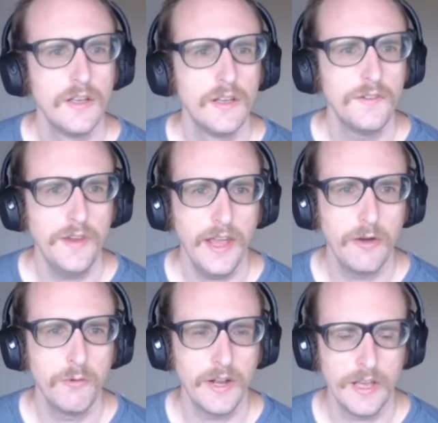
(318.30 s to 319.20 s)
now
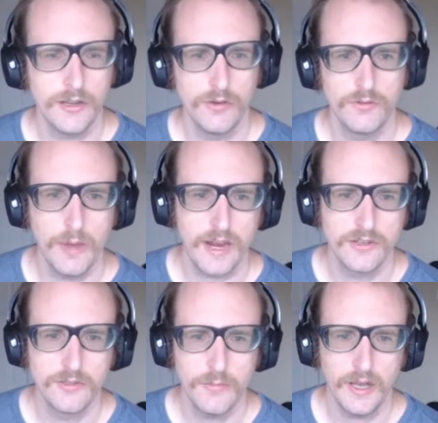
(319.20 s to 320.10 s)
when I go back
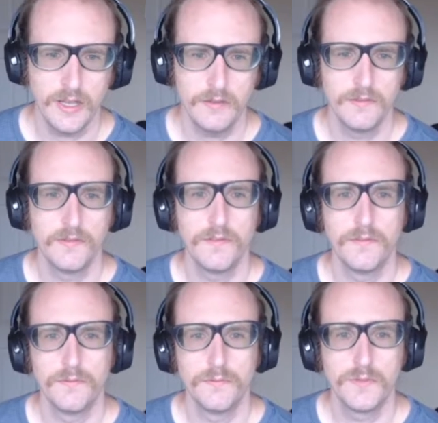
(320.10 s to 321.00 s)
to my
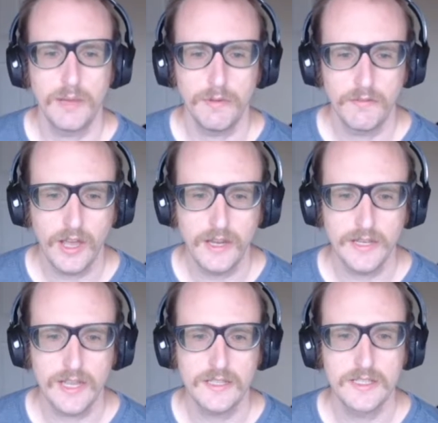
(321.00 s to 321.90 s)
table of
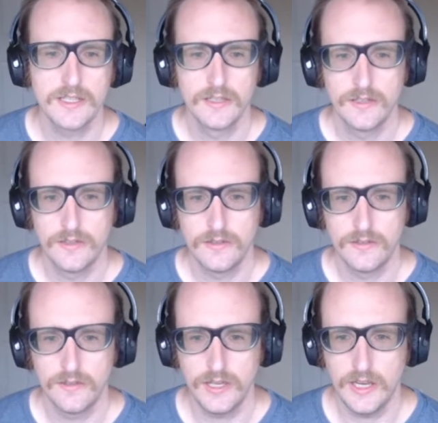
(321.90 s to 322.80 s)
contents,
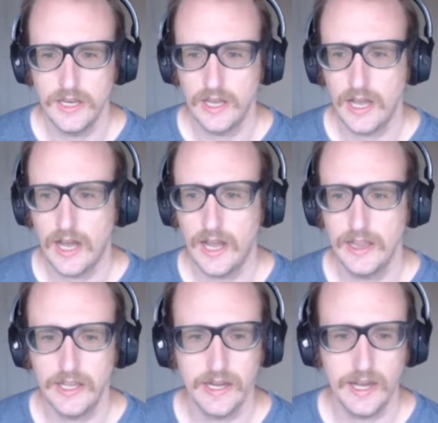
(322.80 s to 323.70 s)
the
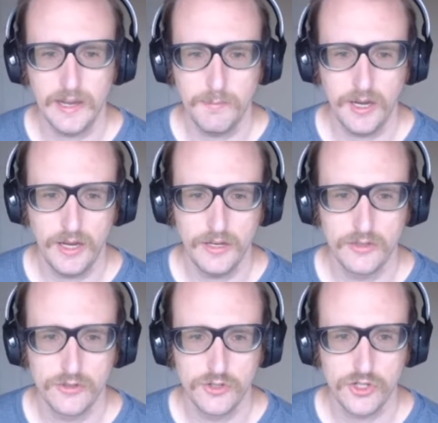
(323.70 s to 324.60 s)
highlight I made
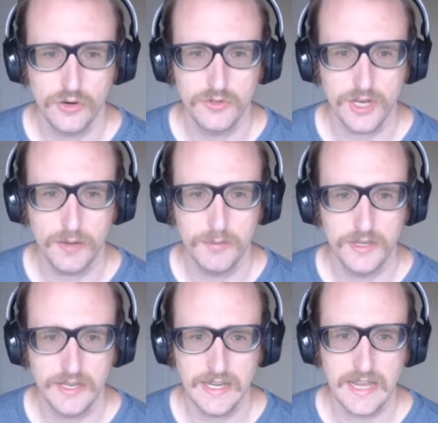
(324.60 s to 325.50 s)
shows up
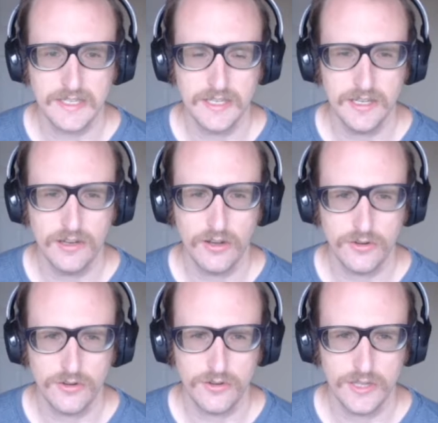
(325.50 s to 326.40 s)
nested
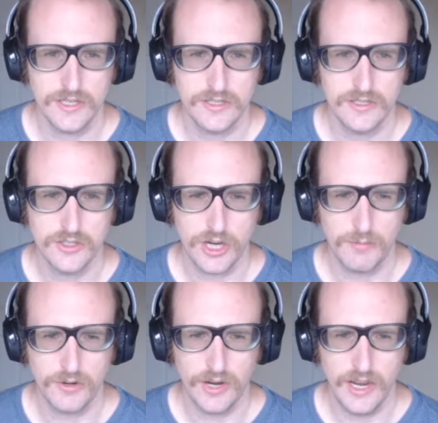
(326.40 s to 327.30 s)
under this
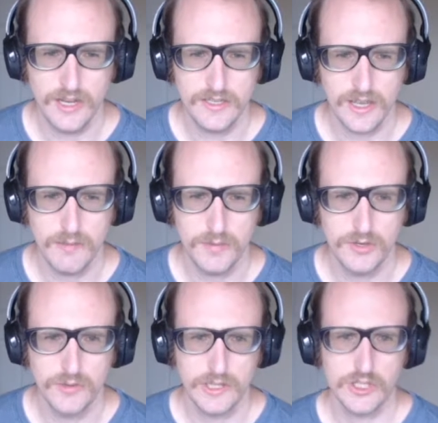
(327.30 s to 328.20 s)
chapter 8 and
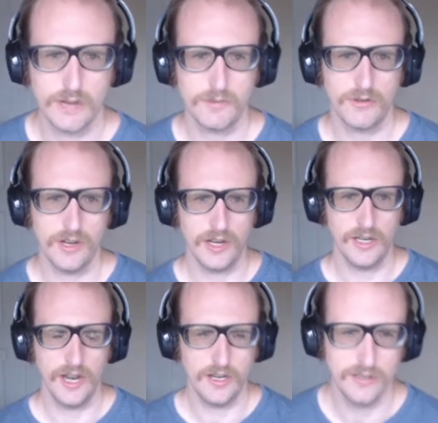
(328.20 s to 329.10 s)
between the chapter 9,
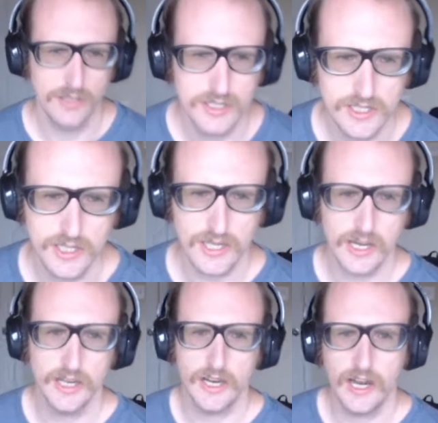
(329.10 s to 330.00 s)
and you can see
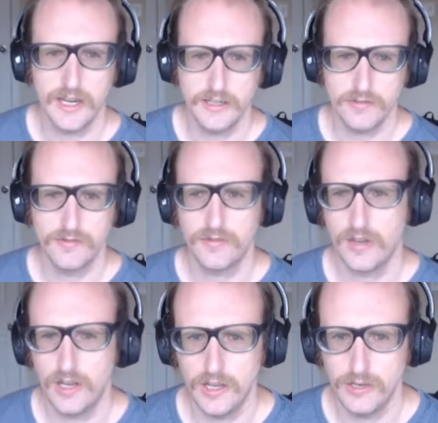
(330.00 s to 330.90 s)
it kind of,
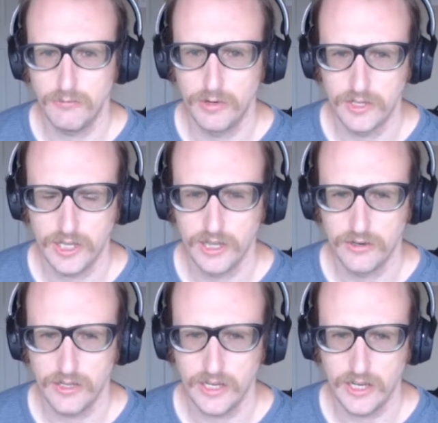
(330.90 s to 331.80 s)
it really
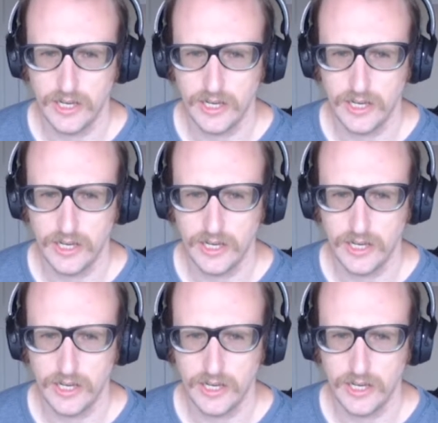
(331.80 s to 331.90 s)
clearly